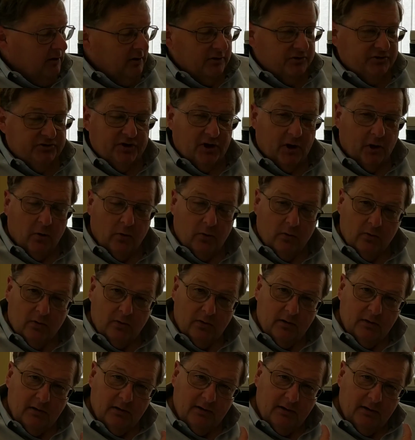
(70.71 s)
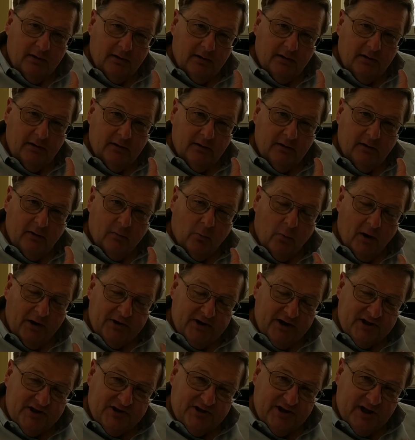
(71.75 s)
So what
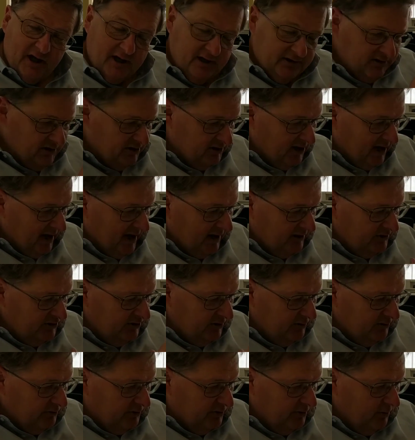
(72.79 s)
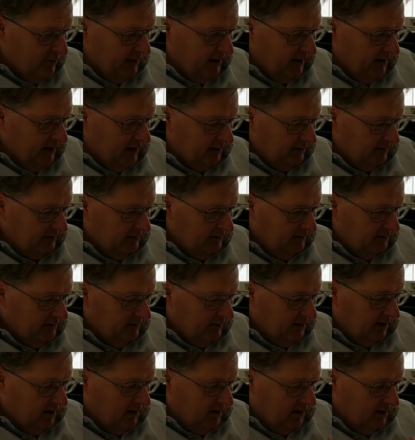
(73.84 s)
this does is, as you're doing it,
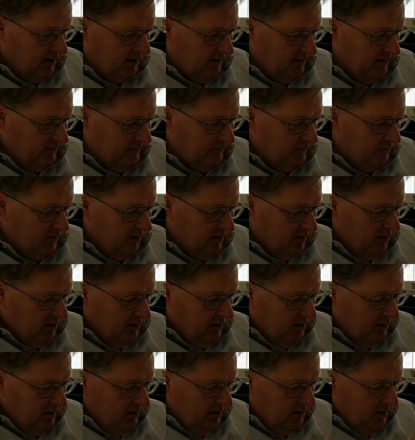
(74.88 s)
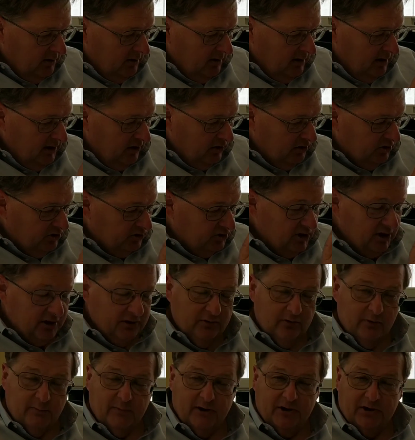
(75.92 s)
um, it's going
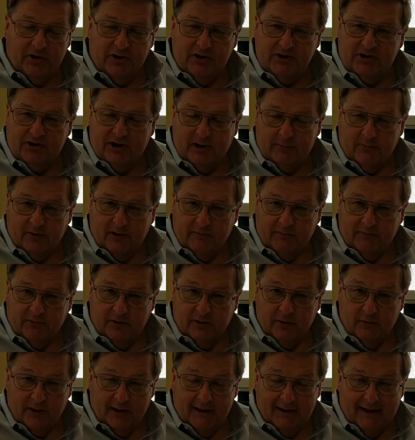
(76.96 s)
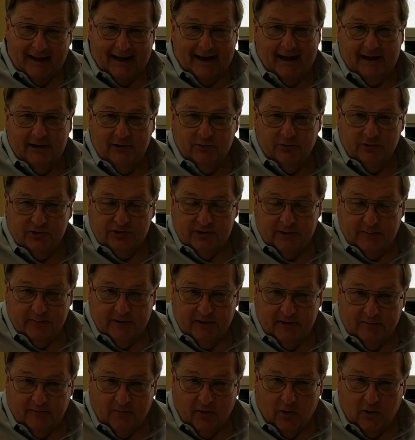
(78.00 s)
to do a monthly summary for you and an annual summary
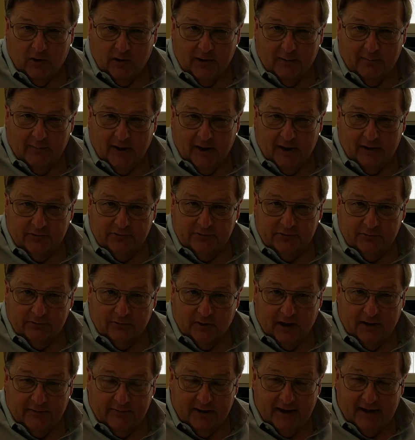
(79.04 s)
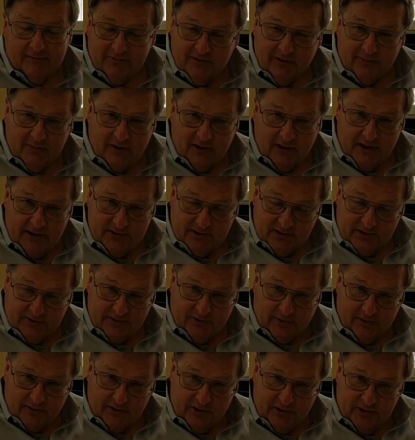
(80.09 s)
of all the miles you drive. And I have some clients that
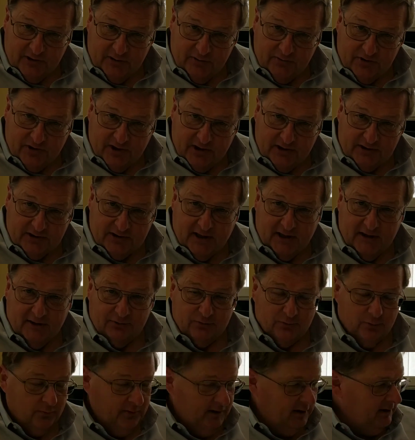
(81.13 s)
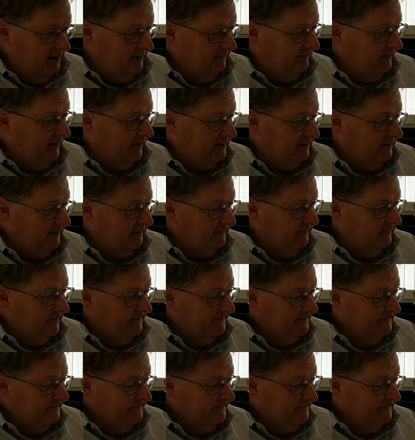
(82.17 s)
started to use this, and it's really effective.